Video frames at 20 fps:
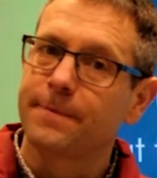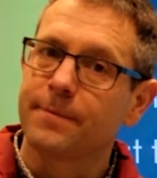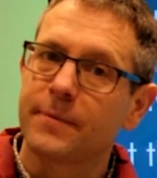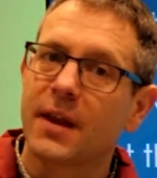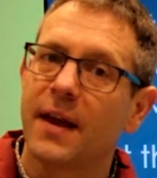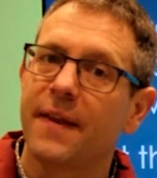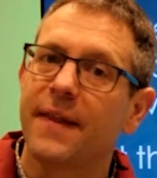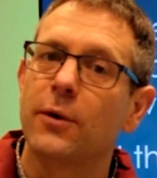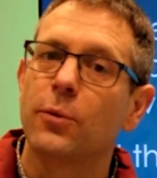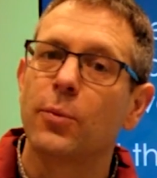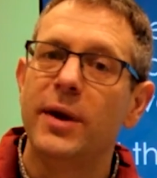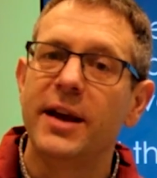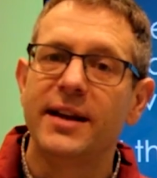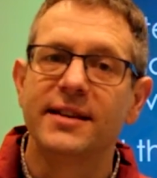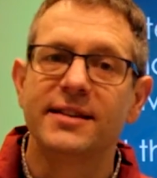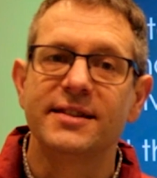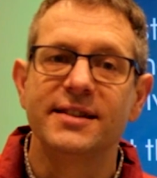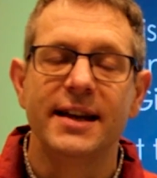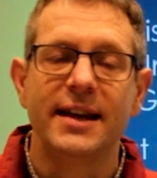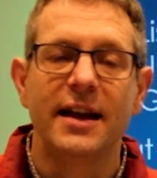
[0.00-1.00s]
then we can
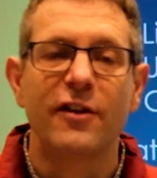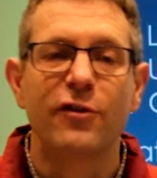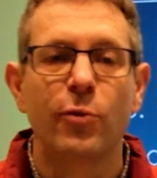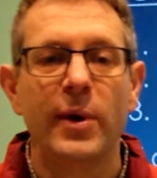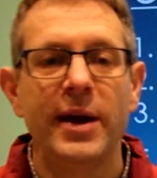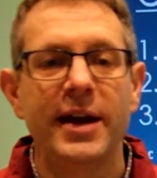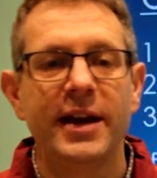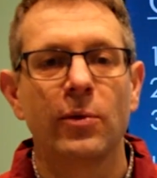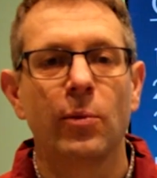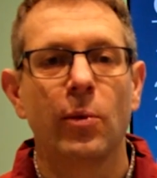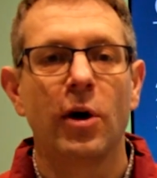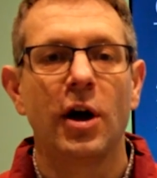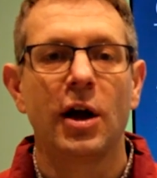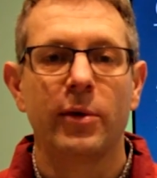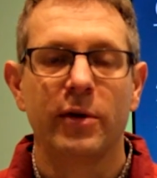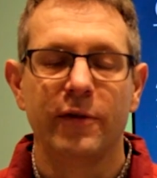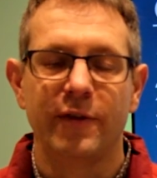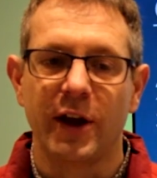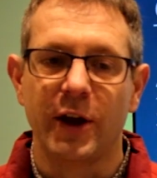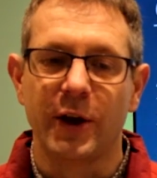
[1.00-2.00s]
see if we can work with
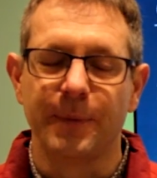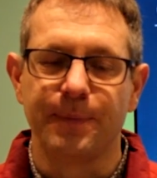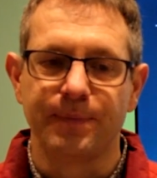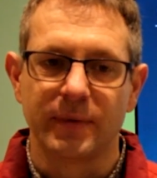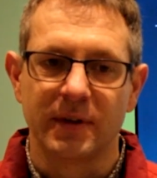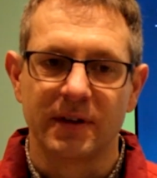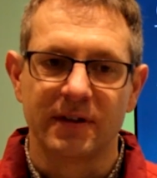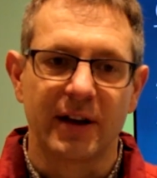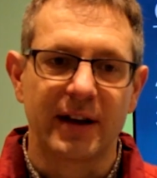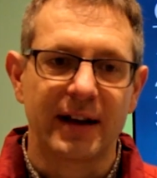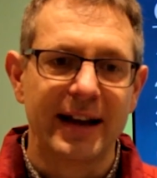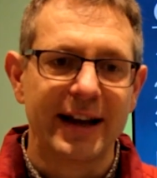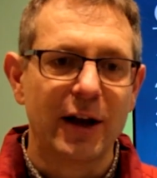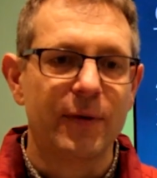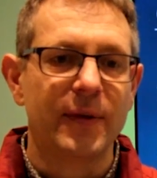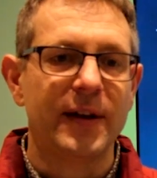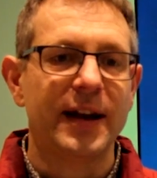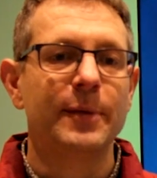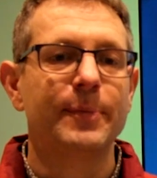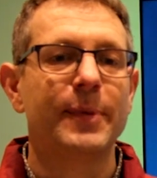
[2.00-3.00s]
you. So click on the
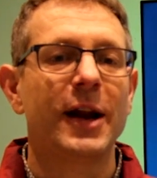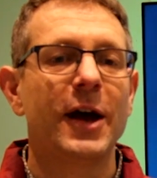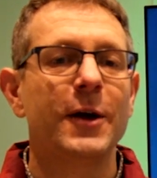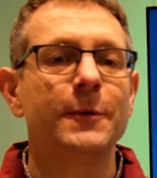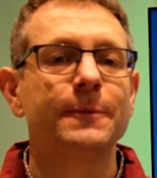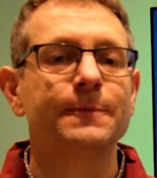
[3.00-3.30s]
link below